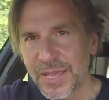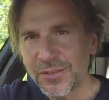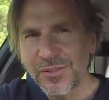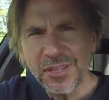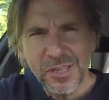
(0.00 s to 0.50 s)

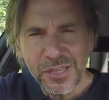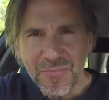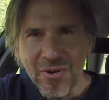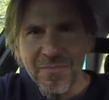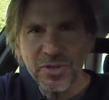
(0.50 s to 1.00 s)
So this is
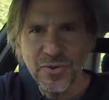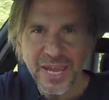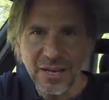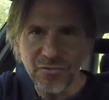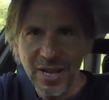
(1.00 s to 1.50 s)
somewhere in
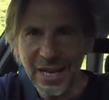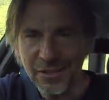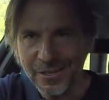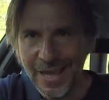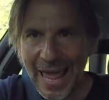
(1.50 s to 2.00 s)
between, really.
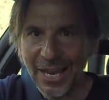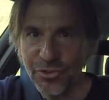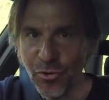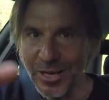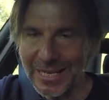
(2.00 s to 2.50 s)
It's an
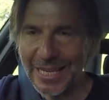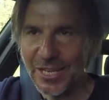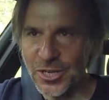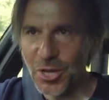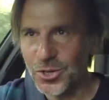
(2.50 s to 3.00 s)
electronically
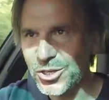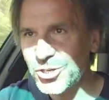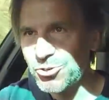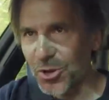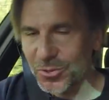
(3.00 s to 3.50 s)

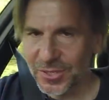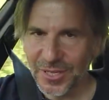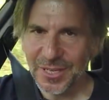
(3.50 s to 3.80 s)
controlled